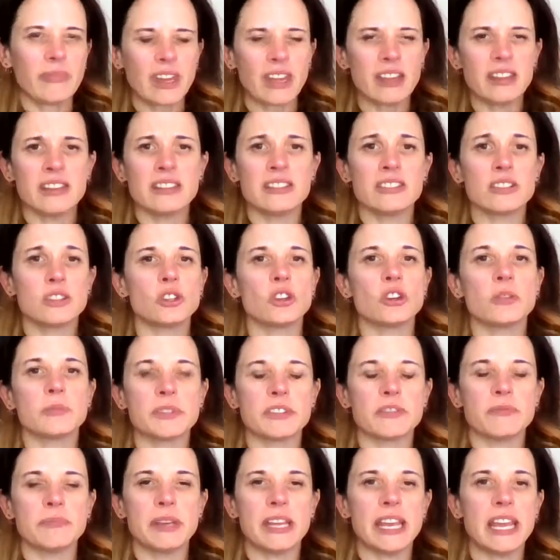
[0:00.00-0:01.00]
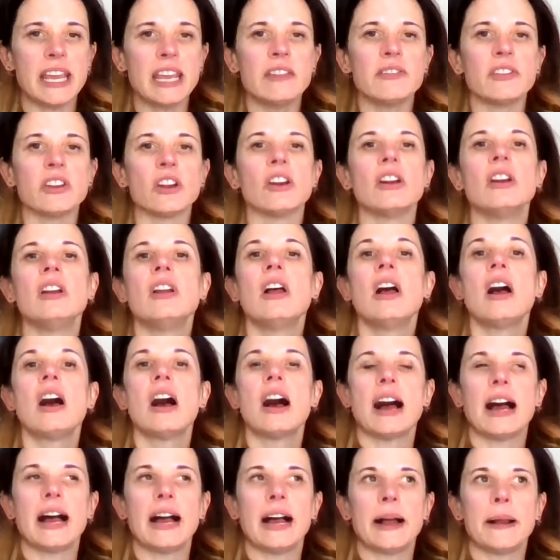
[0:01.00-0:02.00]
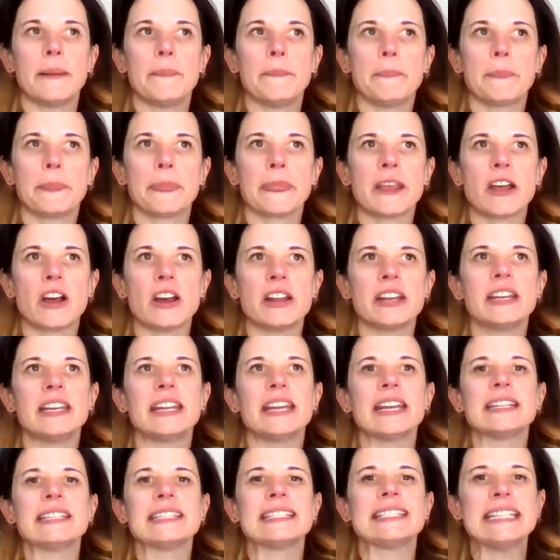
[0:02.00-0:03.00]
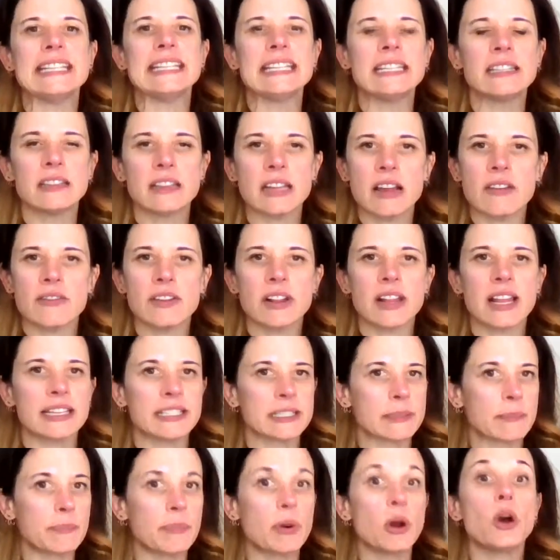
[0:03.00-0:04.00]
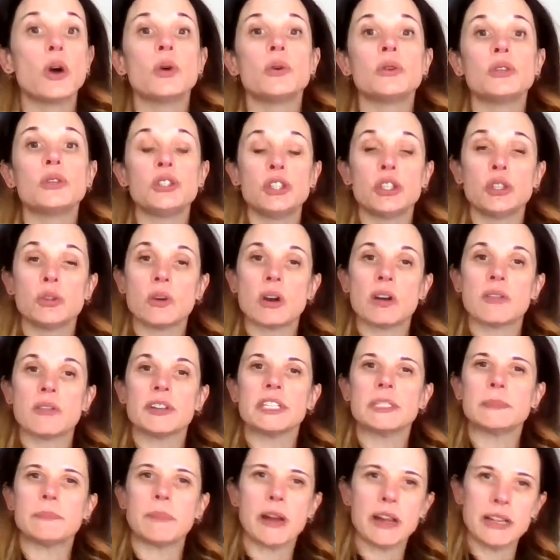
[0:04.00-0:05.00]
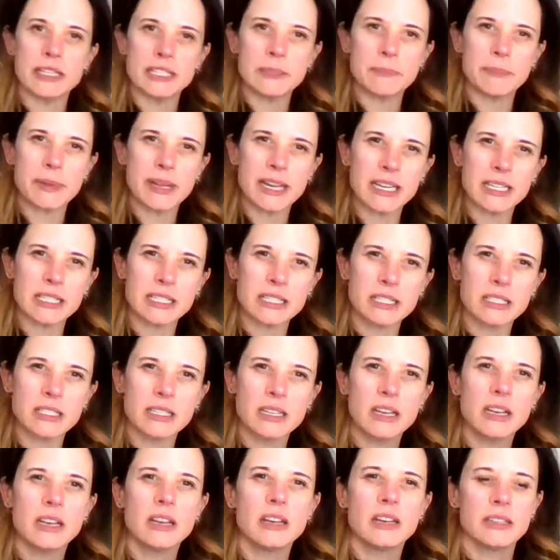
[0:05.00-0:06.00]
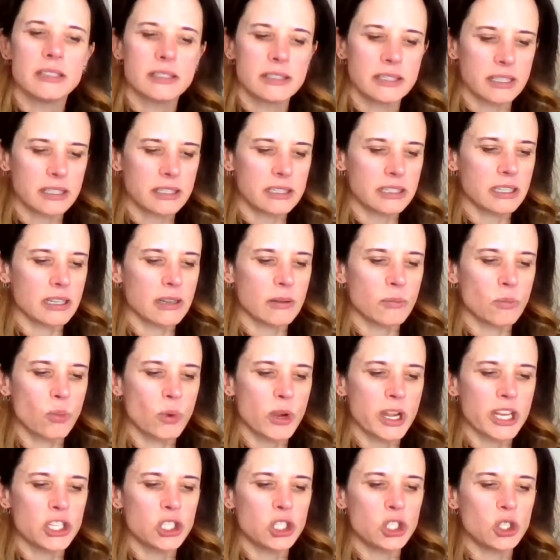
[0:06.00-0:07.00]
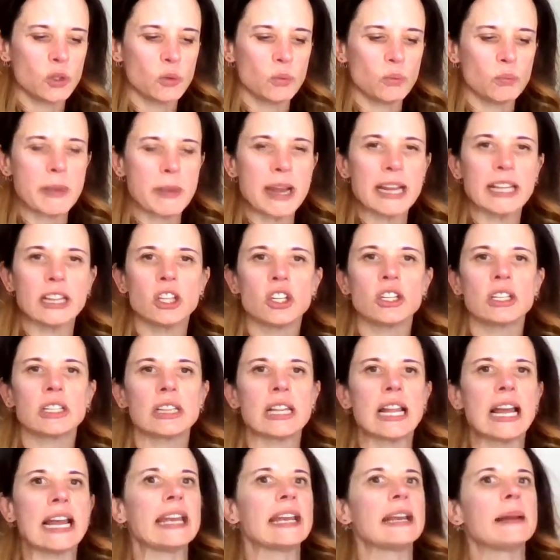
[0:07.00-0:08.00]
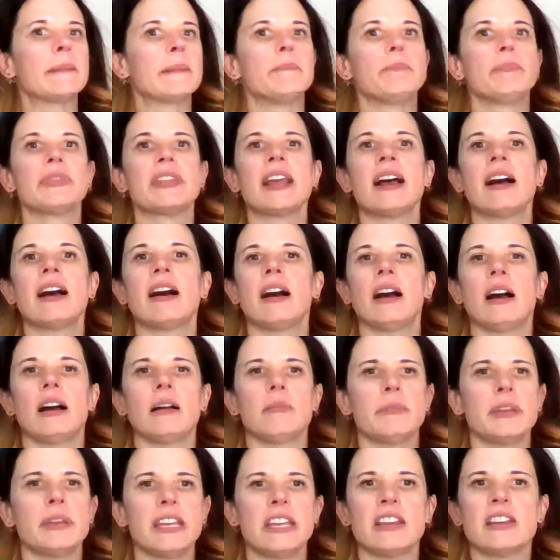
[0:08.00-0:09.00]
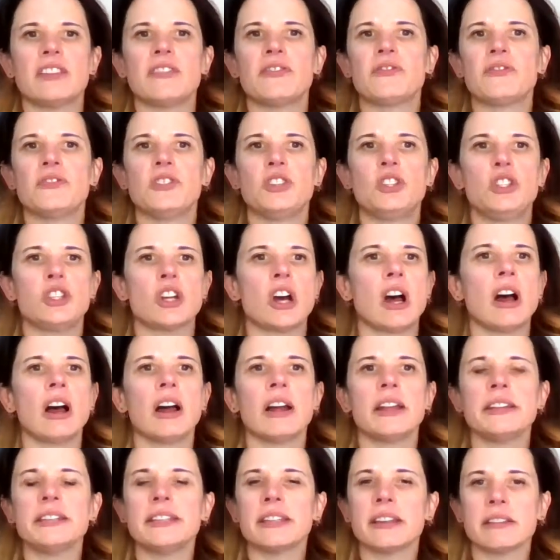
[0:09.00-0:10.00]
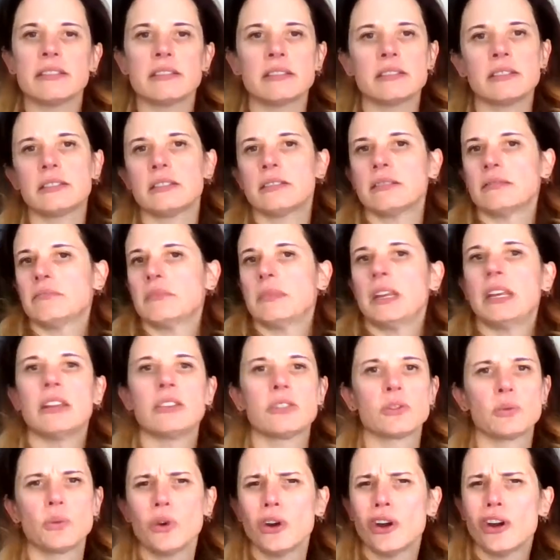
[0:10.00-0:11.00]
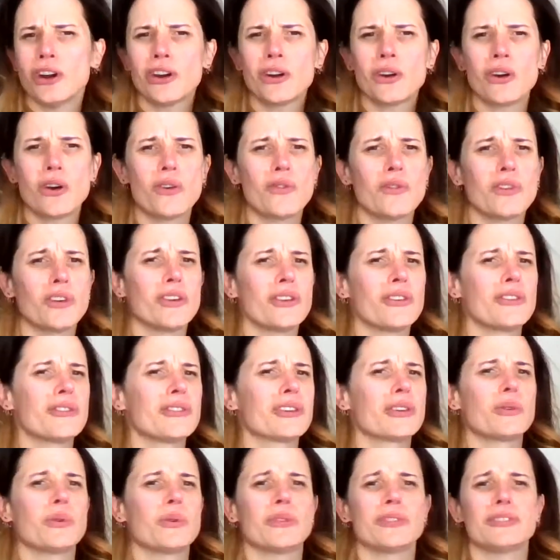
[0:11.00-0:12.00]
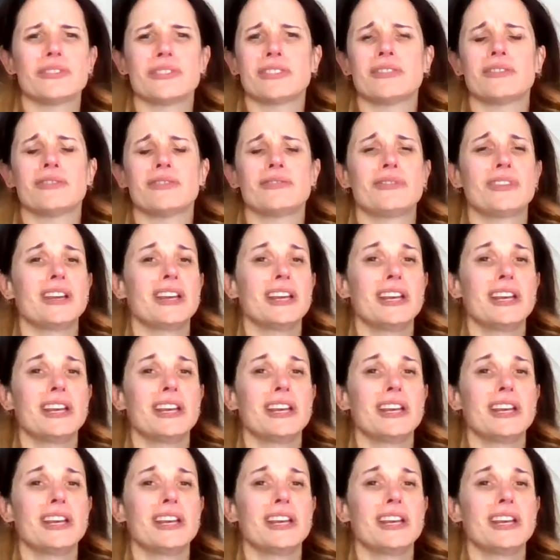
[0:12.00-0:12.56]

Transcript: things in terms of behavior on an antecedent level, as opposed to a response-based system, which might look like if John does his work over the course of